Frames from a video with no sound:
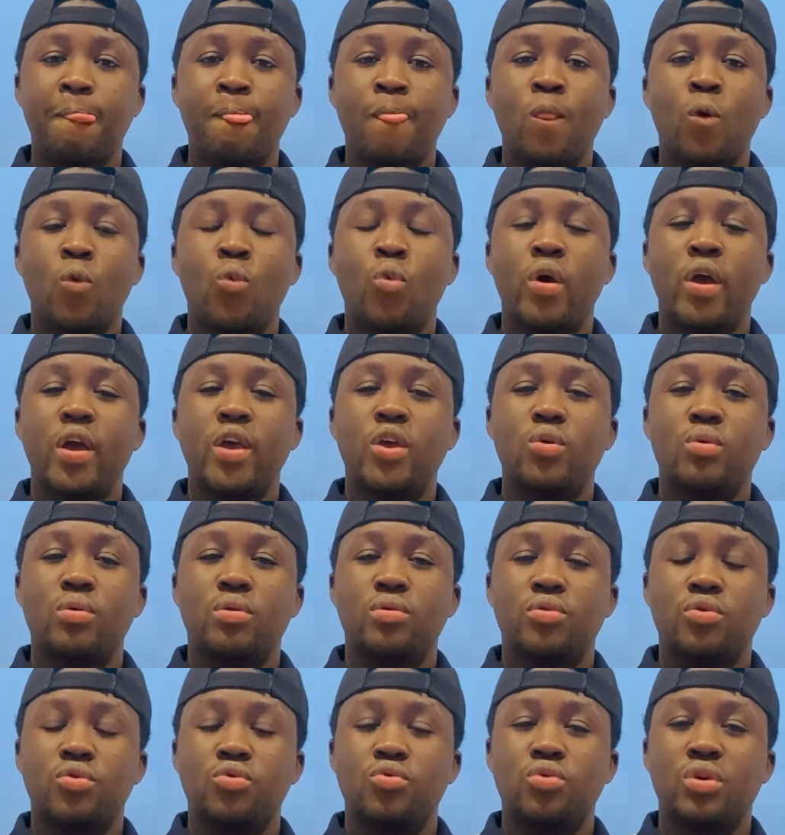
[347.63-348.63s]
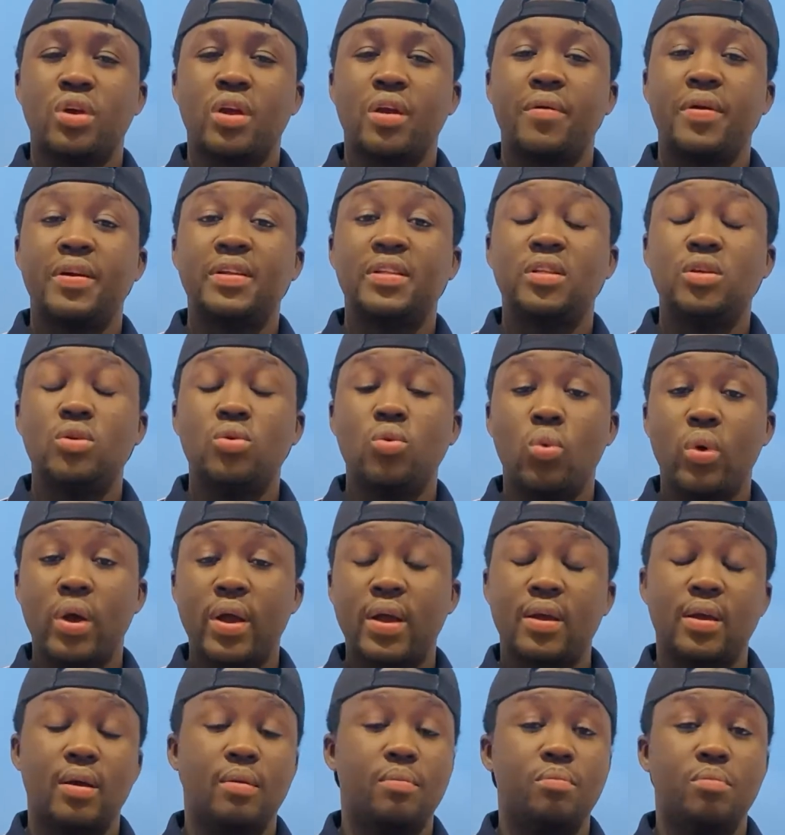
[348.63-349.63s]
where you currently work,
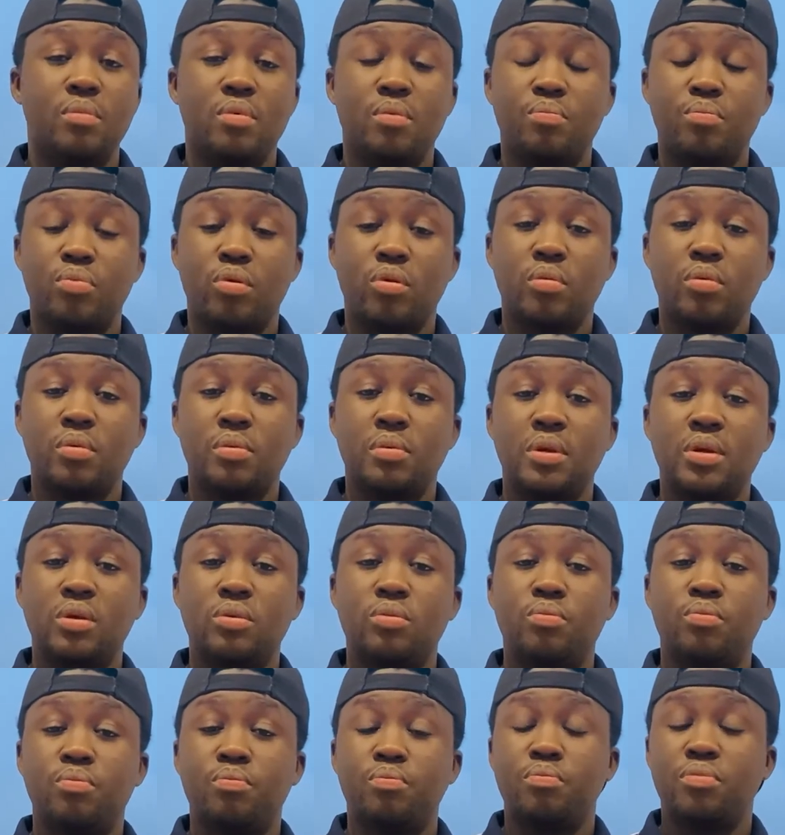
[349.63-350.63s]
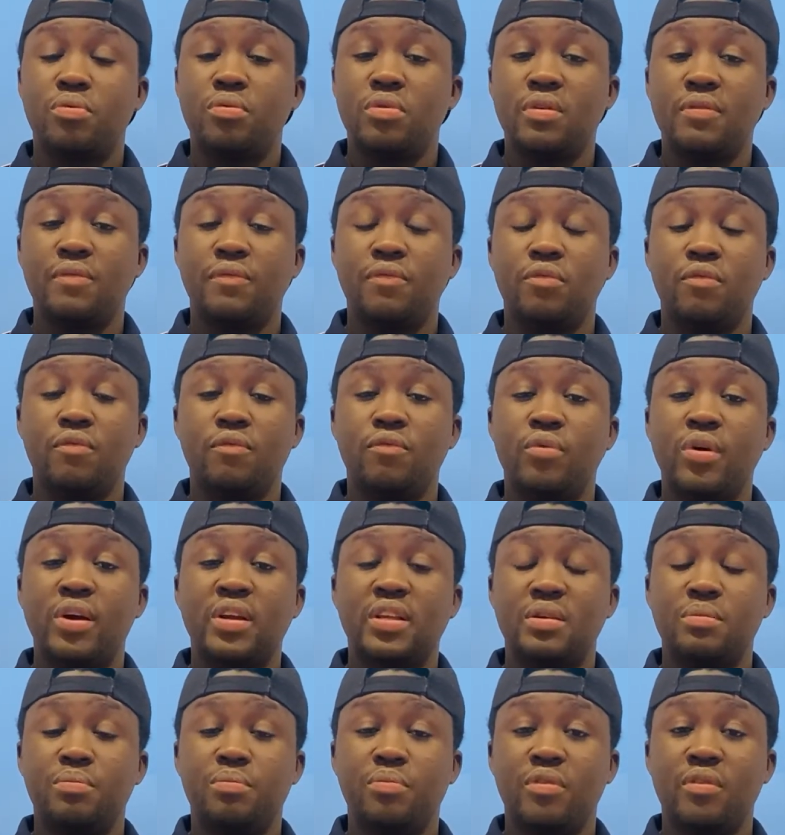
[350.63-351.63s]
and probably if you've worked
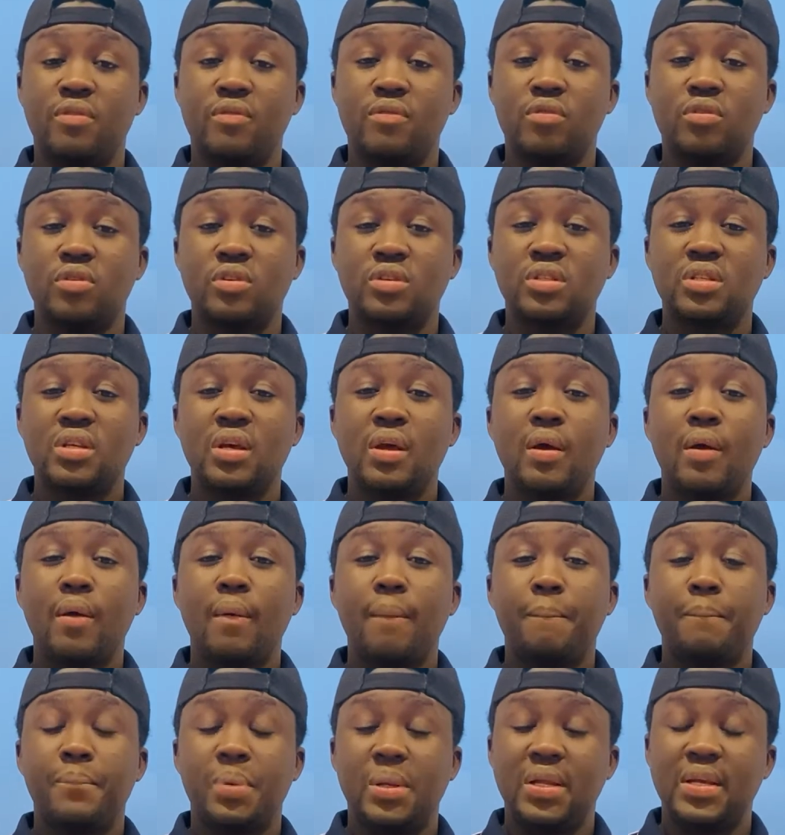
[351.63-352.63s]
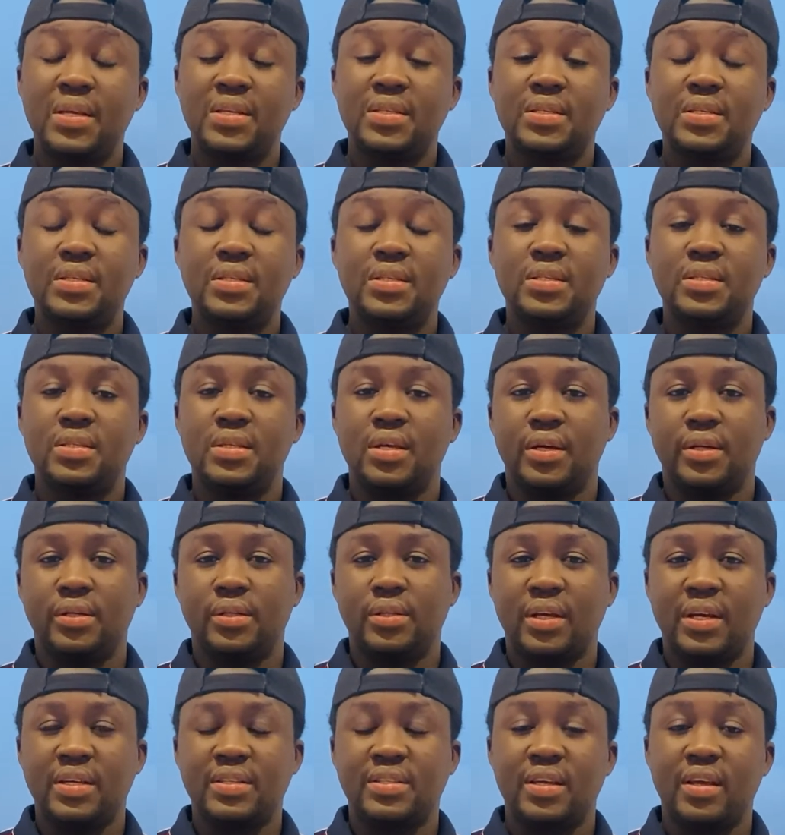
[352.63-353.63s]
in previous places and
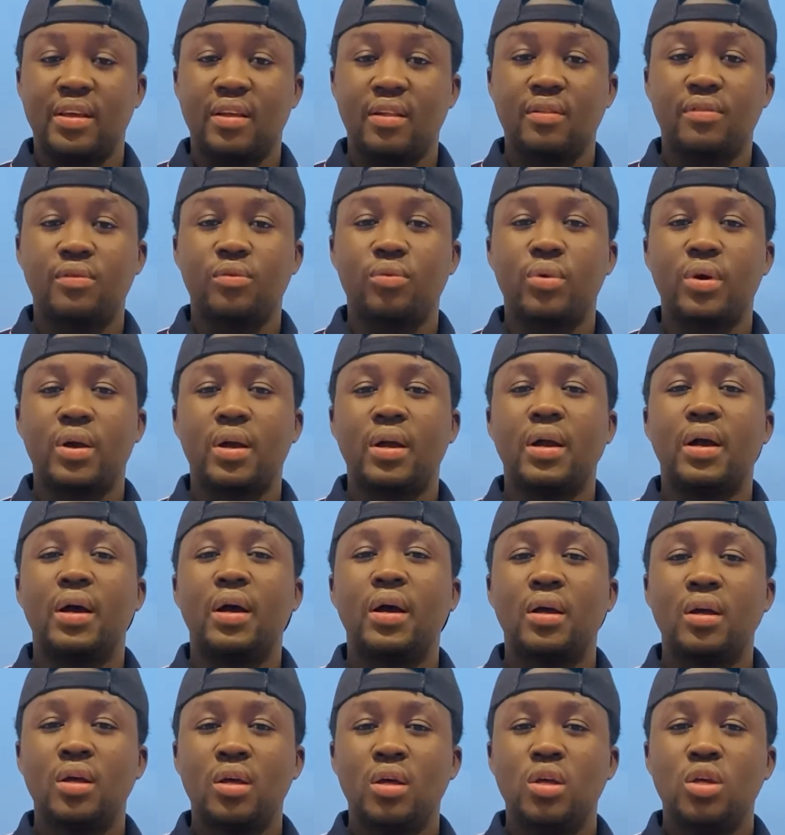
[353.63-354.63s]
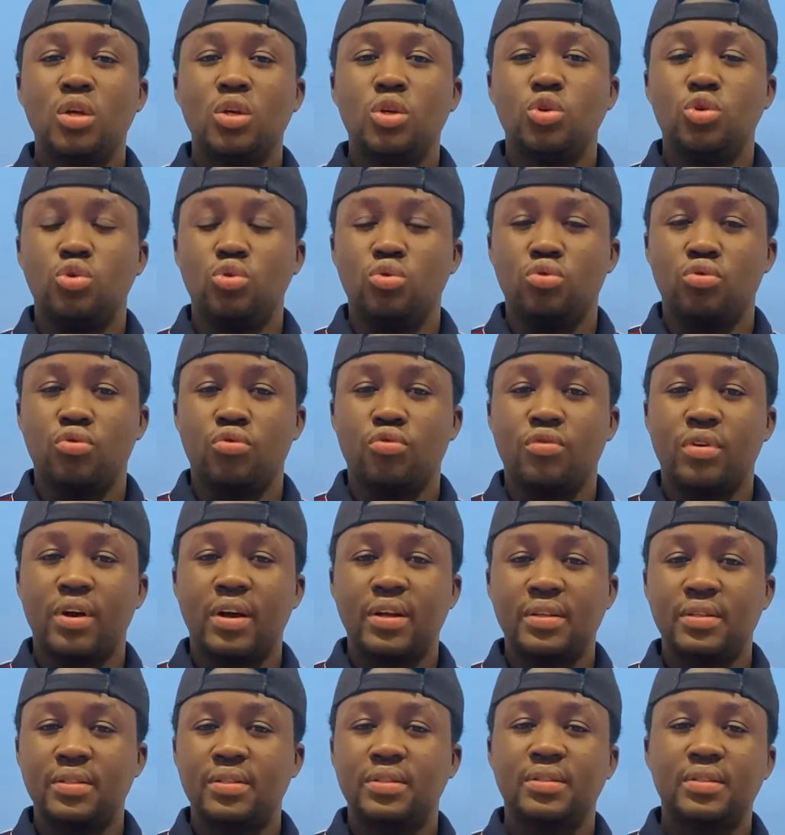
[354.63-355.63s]
as a health worker, you will
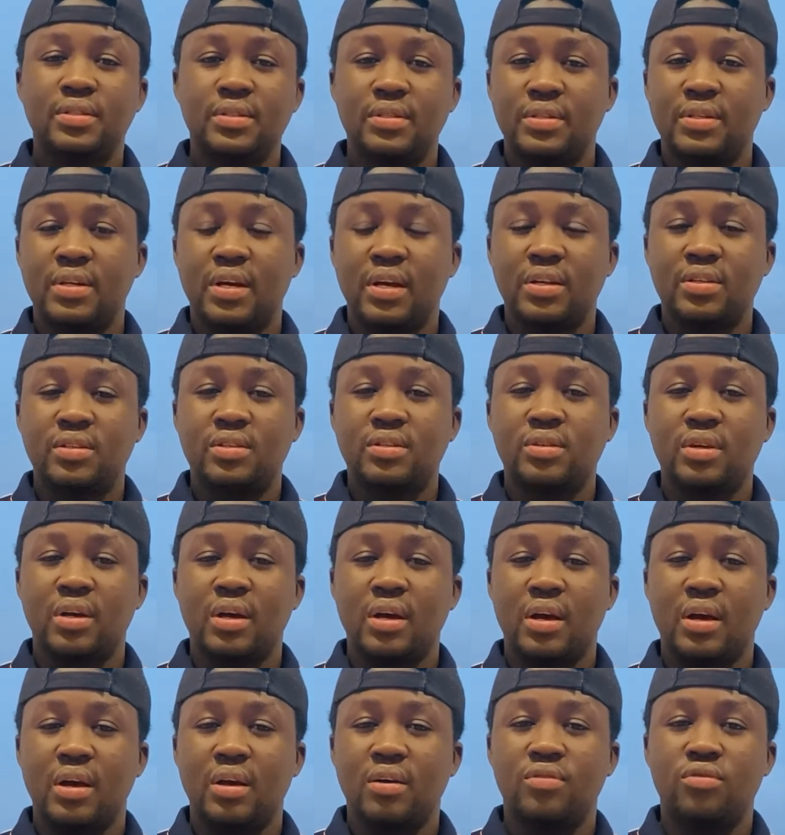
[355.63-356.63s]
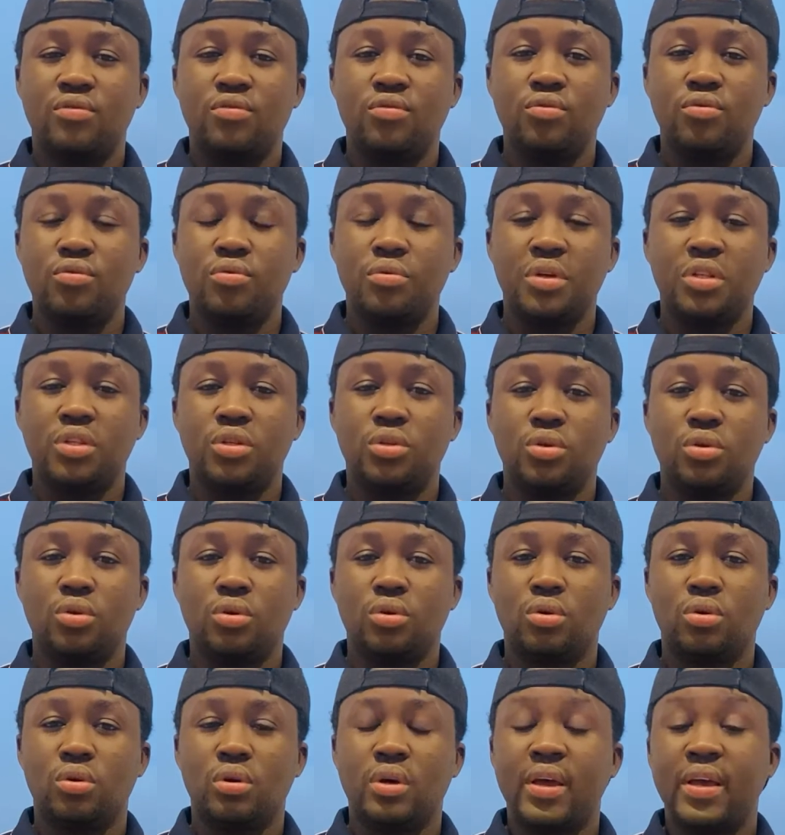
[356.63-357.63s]
run that through with
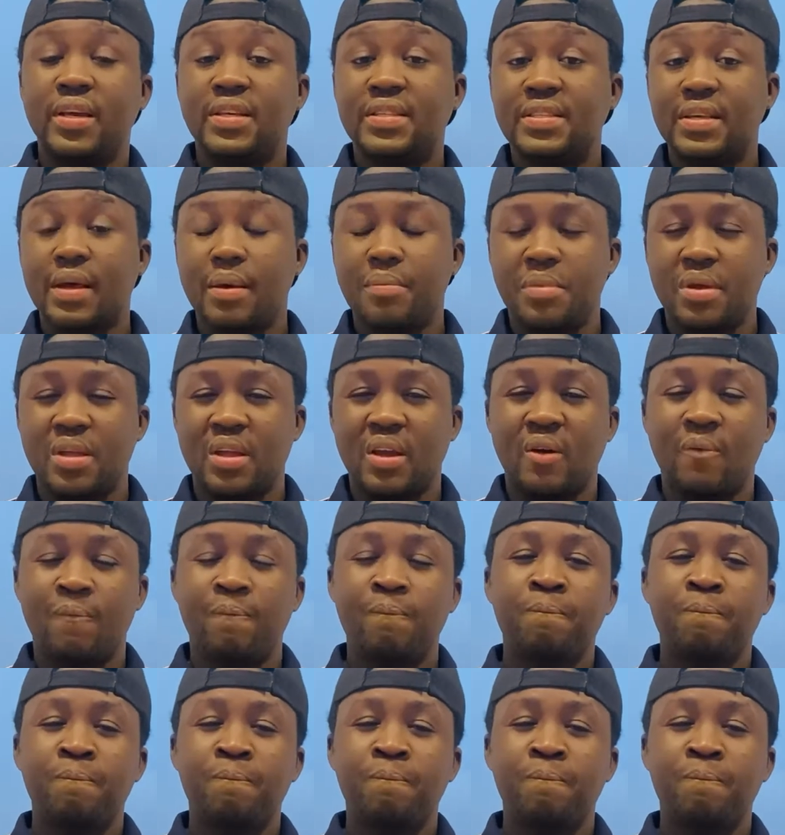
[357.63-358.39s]
your examiner.